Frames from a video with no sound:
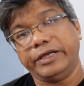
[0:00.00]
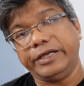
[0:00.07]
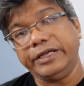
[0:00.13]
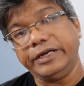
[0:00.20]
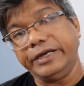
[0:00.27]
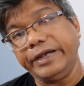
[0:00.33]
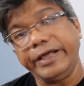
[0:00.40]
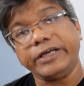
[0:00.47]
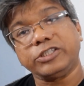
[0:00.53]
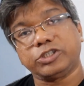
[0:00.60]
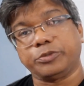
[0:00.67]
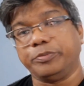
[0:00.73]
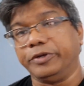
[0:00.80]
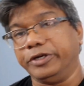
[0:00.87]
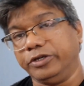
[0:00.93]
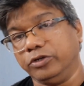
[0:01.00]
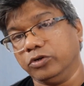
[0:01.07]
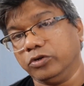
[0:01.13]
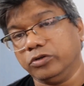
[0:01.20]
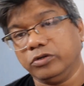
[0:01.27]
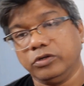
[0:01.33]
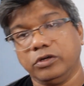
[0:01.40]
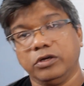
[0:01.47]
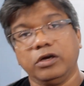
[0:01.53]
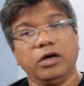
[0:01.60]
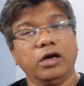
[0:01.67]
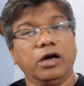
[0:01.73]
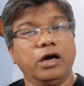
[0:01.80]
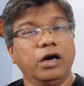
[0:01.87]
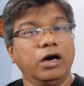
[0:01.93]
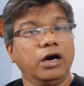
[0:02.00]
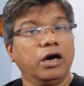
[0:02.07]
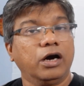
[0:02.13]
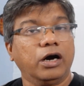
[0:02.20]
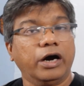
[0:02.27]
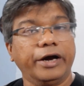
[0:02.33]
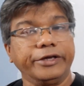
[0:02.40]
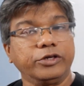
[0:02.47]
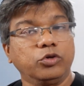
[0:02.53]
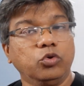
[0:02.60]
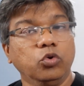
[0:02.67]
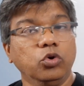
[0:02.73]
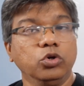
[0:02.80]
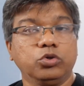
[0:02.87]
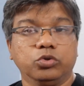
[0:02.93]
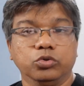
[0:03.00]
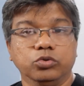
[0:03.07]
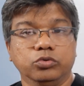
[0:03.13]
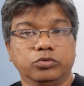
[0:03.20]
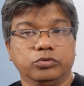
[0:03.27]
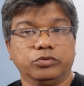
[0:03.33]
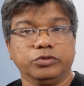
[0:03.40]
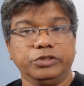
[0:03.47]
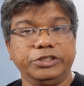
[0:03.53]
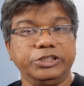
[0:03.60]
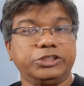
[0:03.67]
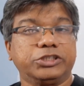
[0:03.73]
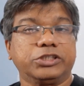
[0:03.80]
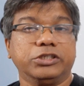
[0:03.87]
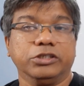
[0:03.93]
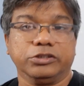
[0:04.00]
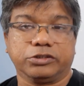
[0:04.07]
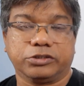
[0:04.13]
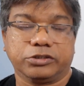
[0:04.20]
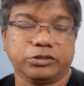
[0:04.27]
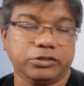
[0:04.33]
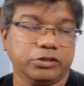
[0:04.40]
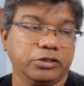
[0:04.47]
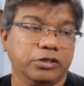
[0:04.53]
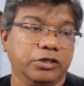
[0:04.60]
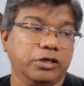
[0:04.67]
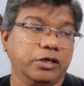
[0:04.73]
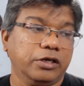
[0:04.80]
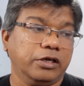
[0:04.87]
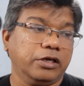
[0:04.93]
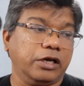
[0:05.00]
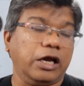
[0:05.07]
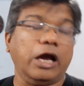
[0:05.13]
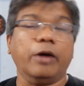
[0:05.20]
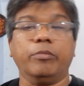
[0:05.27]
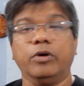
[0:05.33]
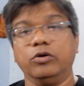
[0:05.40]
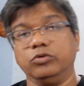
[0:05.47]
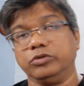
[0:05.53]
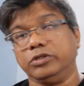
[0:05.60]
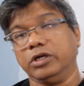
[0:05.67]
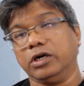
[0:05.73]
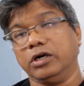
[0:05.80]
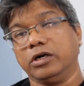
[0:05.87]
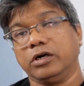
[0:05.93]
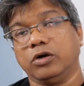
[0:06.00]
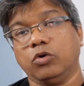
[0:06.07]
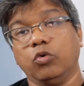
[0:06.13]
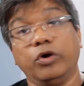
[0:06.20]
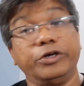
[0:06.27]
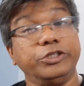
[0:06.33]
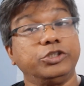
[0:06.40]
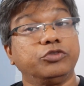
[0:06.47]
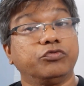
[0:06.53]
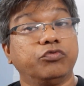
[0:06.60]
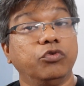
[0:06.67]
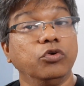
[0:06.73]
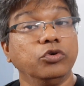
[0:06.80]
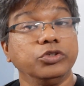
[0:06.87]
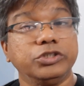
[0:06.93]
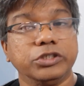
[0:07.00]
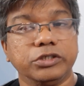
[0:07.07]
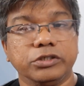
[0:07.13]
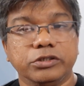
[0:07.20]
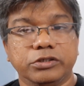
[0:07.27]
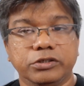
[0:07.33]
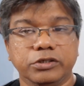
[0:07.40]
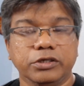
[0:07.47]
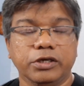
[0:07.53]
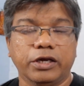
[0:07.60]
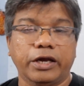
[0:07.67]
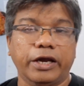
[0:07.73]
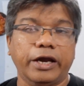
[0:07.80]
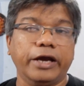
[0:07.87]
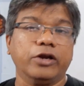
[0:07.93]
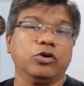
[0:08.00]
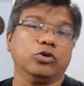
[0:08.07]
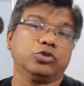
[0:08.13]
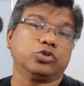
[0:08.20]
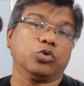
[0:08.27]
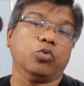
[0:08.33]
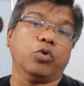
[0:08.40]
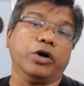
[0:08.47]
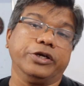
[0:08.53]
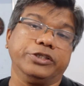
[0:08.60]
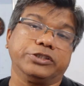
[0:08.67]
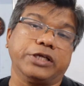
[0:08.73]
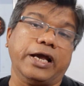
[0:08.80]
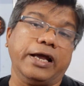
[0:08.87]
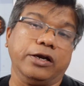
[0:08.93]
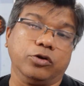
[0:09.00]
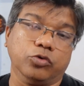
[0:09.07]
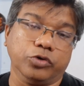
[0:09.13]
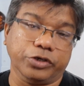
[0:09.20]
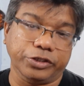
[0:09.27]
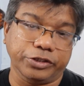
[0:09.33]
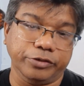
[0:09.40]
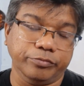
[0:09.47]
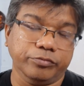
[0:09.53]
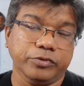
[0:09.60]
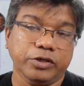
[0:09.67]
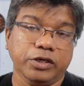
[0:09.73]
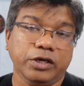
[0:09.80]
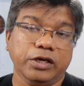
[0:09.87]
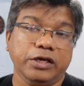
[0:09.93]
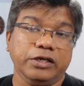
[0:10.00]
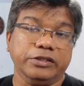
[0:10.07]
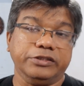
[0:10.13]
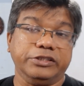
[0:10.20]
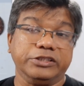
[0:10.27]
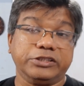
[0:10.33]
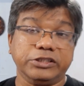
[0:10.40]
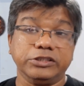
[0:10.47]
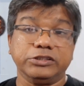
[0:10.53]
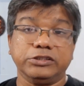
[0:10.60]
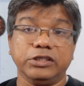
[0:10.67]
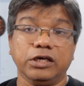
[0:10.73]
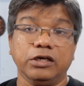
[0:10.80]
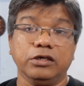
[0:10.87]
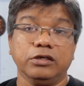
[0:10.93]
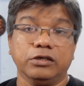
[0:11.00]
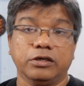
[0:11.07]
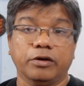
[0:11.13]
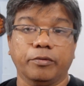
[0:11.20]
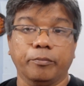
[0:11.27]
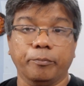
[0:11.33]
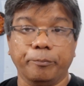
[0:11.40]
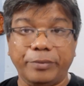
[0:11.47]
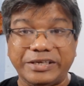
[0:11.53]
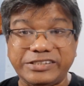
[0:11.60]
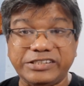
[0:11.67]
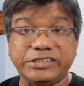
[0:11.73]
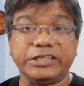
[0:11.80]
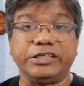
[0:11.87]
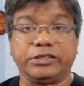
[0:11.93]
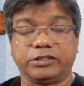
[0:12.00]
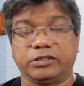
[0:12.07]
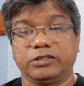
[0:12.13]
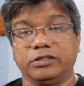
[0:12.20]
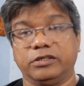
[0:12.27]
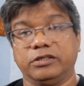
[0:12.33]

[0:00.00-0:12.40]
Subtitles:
In next video, I go to discuss about what is flowchart and also what is algorithm. This is the basic